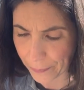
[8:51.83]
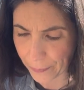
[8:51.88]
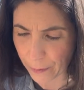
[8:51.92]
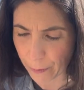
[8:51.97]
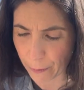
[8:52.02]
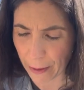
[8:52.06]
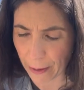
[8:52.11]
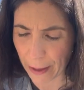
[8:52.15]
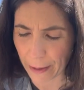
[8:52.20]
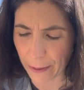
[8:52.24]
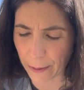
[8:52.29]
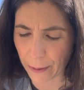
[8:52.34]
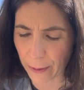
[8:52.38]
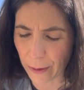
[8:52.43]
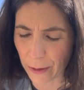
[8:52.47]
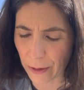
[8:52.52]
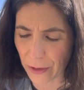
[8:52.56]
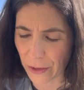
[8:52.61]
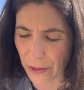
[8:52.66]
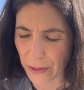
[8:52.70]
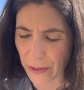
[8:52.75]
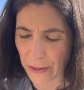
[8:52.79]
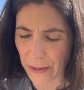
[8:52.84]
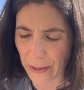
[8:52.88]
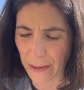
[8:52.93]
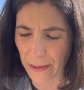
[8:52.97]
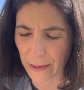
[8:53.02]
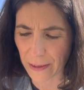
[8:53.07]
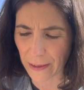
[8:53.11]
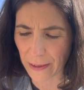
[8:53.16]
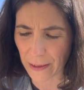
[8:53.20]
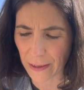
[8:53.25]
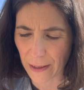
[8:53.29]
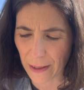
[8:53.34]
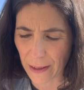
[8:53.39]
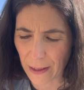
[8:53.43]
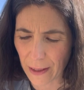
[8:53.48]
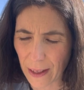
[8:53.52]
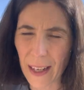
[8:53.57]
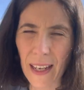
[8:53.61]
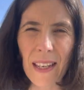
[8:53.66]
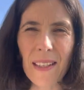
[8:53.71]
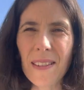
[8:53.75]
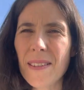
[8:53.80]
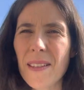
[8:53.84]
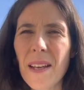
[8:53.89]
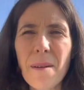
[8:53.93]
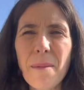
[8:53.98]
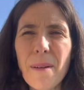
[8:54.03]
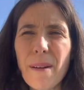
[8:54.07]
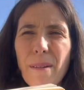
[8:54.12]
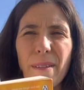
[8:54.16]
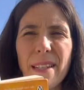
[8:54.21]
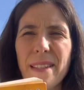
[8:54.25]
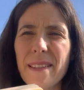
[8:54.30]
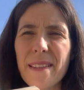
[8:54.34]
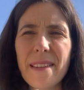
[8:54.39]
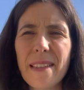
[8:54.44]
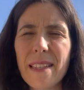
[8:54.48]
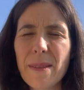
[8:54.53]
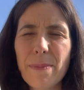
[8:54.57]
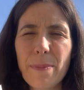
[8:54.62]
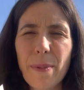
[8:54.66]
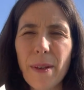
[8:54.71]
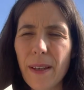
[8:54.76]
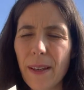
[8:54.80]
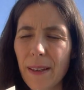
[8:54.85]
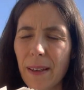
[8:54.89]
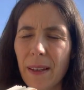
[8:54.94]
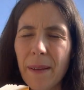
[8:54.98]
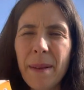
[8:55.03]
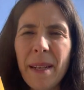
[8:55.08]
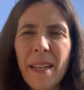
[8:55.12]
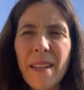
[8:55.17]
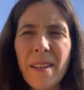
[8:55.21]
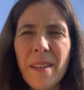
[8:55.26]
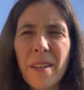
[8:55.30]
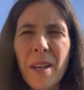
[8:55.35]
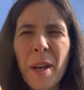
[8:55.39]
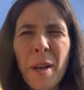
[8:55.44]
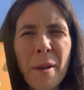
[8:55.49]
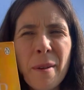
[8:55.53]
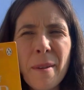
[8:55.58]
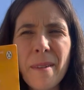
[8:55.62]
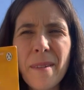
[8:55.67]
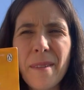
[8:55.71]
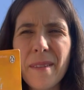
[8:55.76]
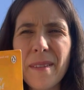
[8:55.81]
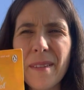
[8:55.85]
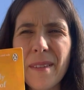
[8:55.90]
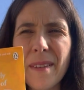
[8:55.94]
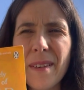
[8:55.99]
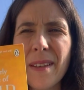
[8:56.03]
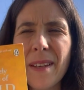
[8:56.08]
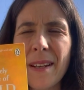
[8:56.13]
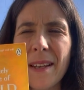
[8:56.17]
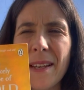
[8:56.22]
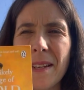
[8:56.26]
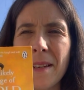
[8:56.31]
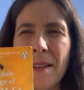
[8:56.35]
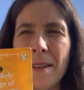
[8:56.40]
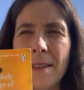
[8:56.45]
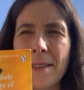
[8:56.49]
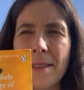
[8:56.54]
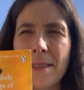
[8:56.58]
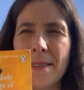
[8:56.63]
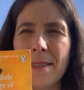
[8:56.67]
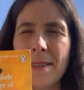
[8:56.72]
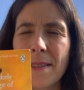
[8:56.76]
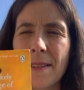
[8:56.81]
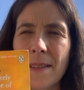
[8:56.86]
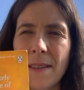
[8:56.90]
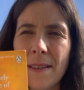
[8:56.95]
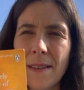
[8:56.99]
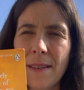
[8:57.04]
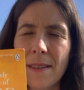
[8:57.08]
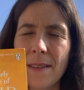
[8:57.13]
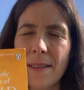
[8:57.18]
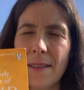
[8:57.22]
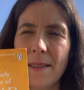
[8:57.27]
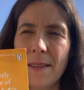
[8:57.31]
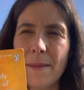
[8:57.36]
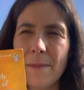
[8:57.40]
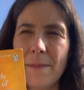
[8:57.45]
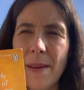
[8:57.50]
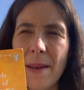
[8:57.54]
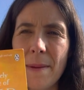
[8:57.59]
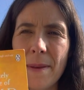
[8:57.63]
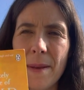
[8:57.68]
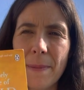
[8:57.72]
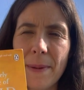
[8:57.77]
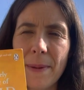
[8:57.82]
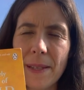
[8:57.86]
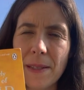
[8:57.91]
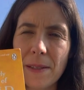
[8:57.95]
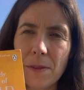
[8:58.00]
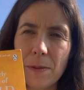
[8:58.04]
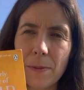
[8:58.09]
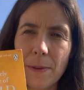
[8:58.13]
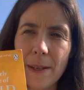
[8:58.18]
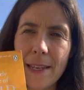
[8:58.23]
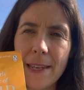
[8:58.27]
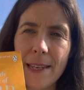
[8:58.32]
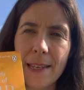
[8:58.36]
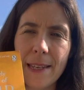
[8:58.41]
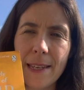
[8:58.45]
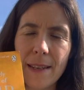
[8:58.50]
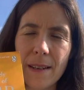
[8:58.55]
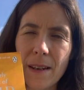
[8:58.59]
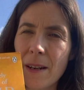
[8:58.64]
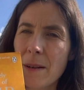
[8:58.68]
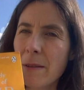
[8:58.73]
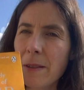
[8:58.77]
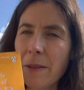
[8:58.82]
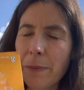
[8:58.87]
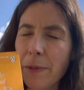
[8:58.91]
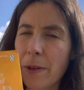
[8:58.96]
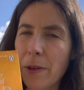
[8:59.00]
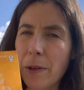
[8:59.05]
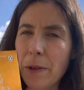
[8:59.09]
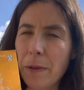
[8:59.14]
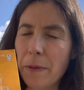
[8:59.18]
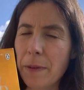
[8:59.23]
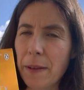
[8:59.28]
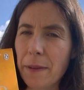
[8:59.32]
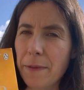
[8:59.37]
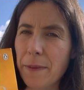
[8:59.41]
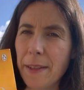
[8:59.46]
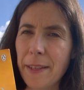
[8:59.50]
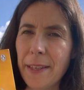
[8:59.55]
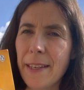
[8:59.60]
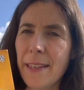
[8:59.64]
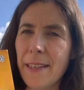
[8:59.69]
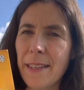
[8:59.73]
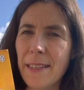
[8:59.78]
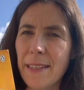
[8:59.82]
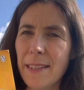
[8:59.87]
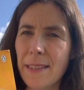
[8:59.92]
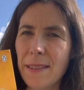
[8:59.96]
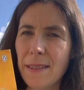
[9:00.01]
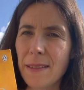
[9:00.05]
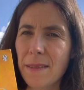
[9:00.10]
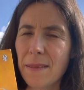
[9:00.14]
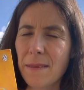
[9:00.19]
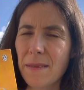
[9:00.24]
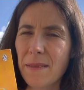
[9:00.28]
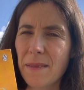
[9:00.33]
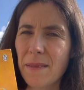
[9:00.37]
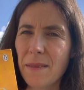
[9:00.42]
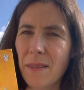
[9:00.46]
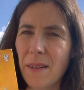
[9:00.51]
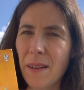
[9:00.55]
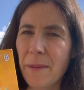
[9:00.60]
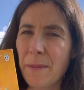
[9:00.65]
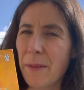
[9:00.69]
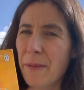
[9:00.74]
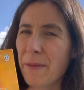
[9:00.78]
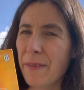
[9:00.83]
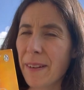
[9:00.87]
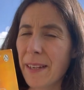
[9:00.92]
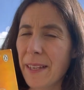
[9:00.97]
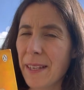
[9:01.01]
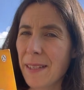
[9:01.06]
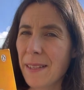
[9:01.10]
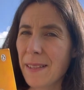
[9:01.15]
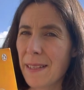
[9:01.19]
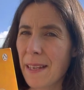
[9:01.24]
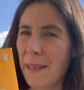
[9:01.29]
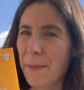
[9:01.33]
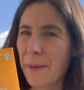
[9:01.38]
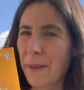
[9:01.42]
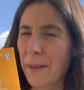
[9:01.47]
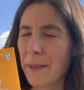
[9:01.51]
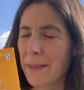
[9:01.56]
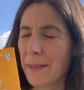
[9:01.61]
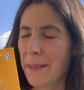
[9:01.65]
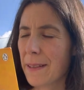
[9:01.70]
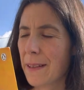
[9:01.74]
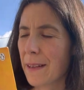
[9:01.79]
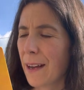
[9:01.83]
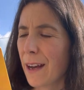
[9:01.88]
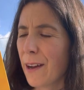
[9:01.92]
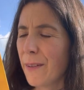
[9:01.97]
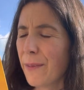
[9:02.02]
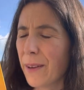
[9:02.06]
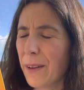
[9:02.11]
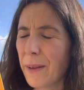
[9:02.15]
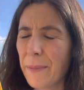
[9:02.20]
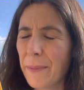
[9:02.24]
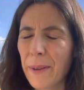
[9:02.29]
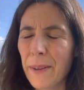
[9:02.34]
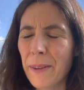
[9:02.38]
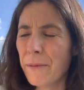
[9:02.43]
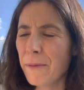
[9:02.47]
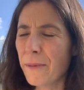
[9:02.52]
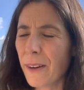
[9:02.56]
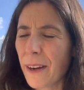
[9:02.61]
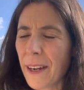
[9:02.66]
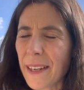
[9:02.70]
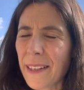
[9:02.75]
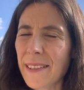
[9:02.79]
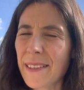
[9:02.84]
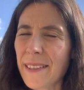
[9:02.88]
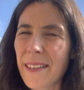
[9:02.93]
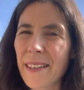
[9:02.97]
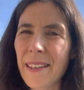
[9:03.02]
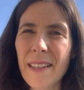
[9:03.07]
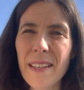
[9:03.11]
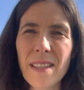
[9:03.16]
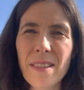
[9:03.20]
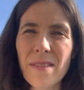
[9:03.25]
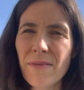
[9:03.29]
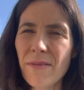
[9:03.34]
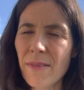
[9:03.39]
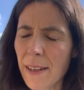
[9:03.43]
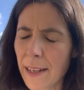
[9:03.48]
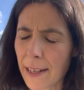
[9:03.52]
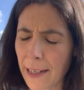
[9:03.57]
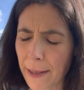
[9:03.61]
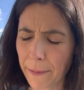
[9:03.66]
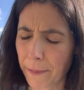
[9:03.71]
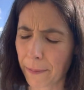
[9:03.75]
where I thought she just, it's so well written, this book. I mean, I know, you know, it looks maybe a bit twee. I was put off it for years, I'm afraid to say, because of the cover, but the writing is really